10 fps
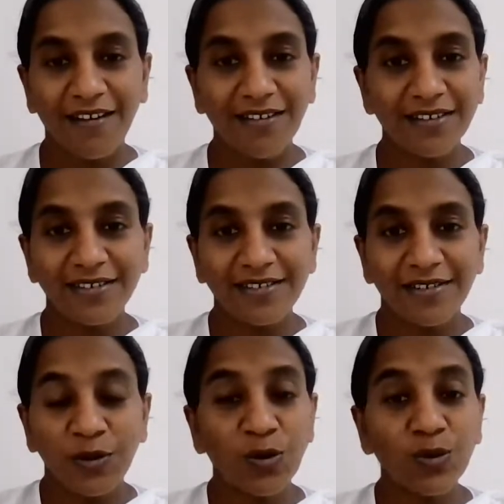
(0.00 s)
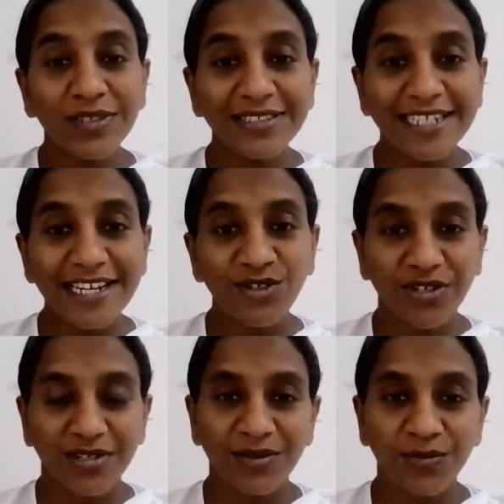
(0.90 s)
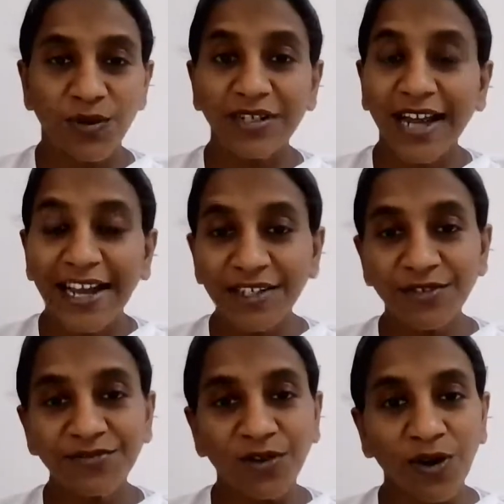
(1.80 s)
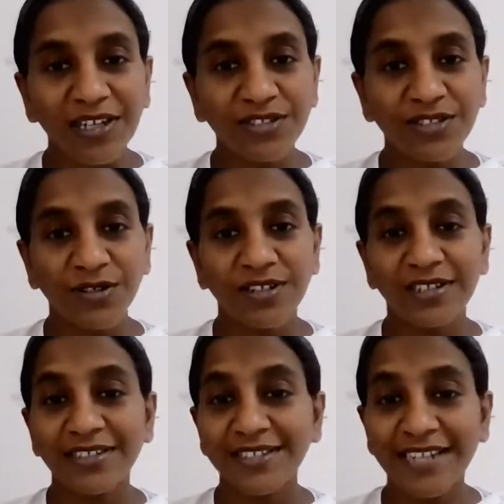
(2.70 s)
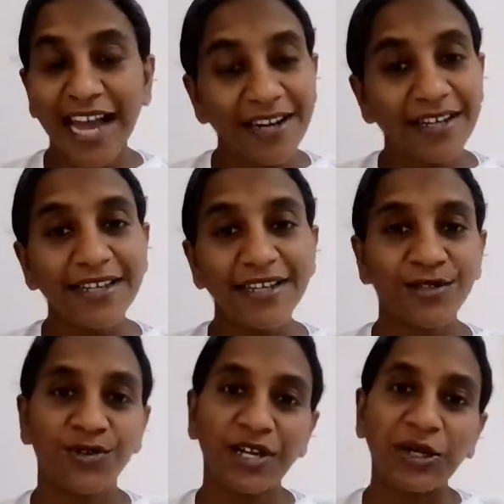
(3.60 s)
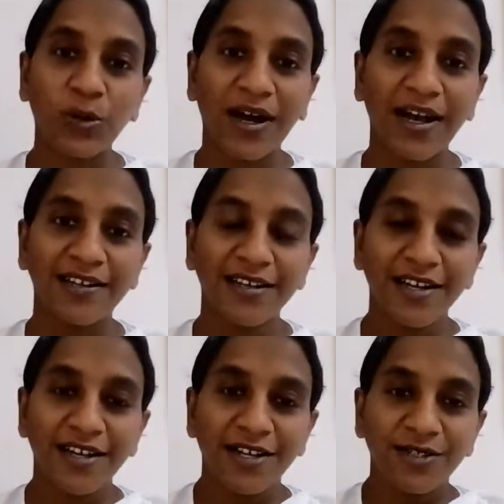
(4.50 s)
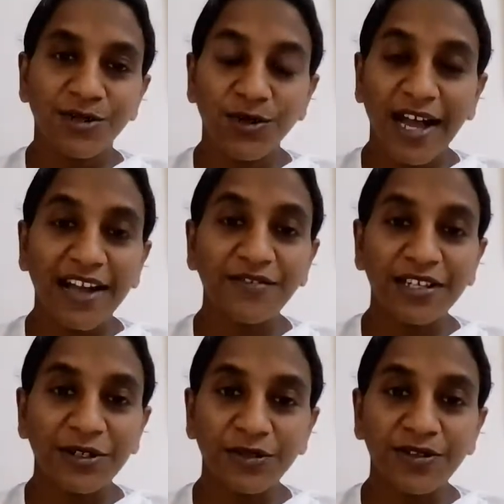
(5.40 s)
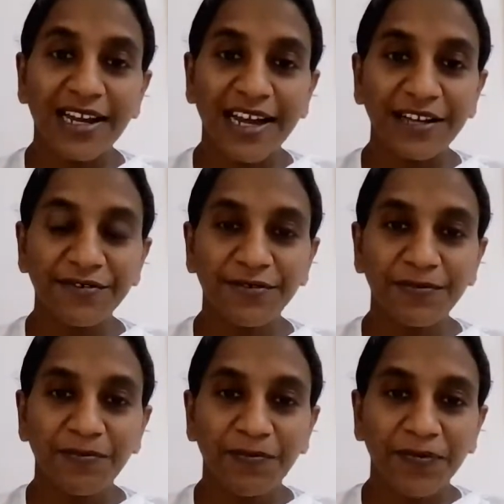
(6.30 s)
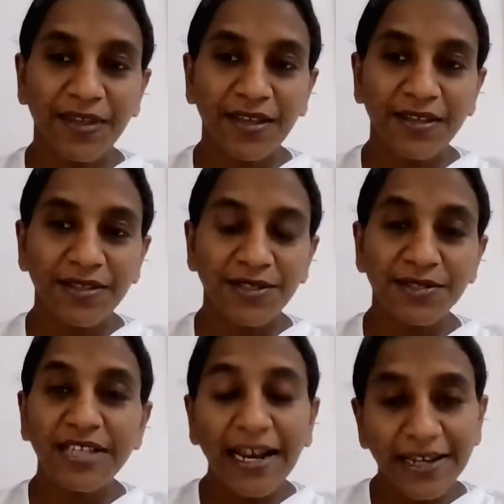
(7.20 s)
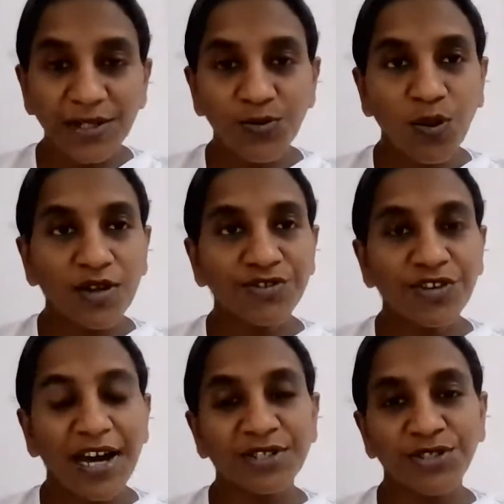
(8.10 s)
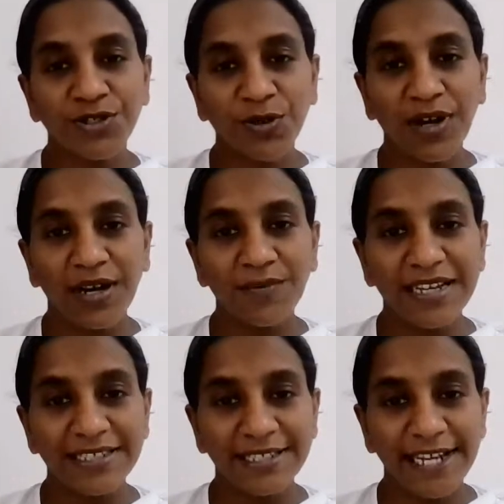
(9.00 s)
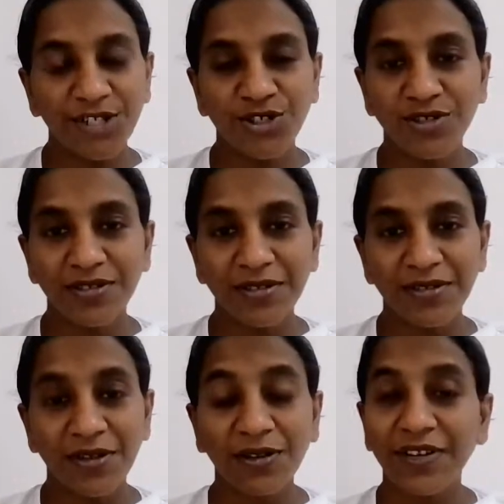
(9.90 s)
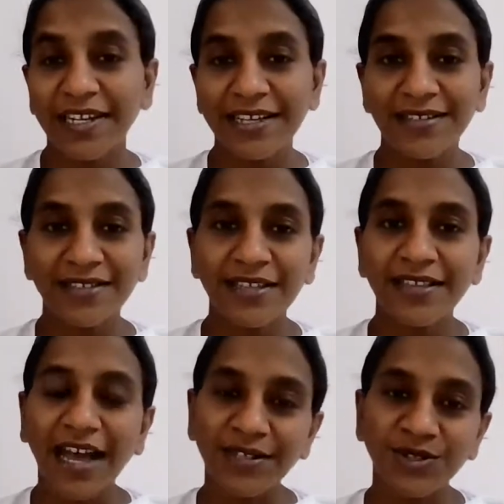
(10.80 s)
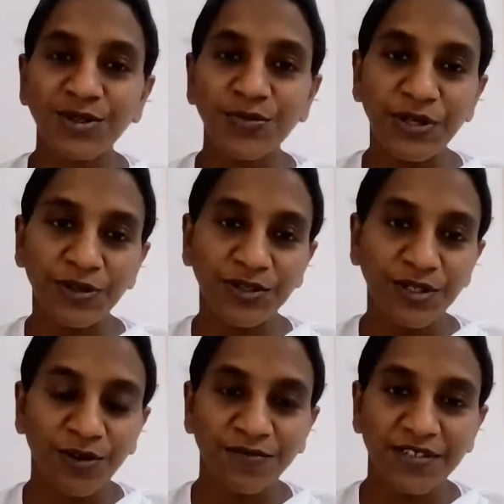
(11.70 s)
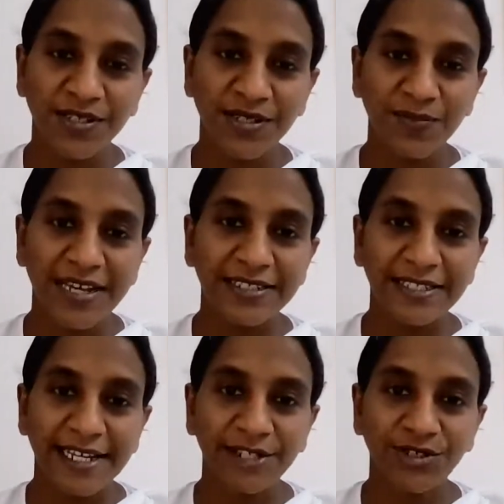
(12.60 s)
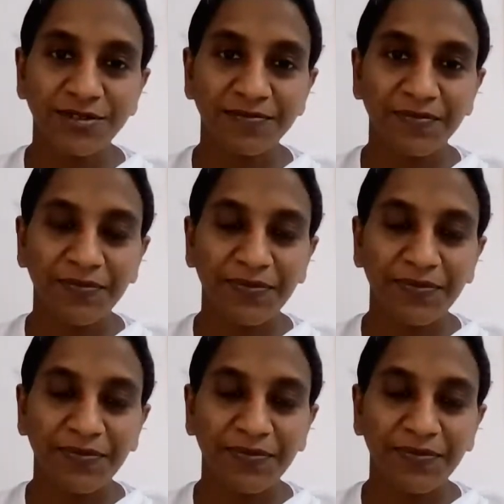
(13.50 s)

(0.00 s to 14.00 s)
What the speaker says: Or who will teach us what kind of knowledge or understanding is required to have a good life? So that is what Raj Yoga meditation is, or I can say that's the beauty of this meditation.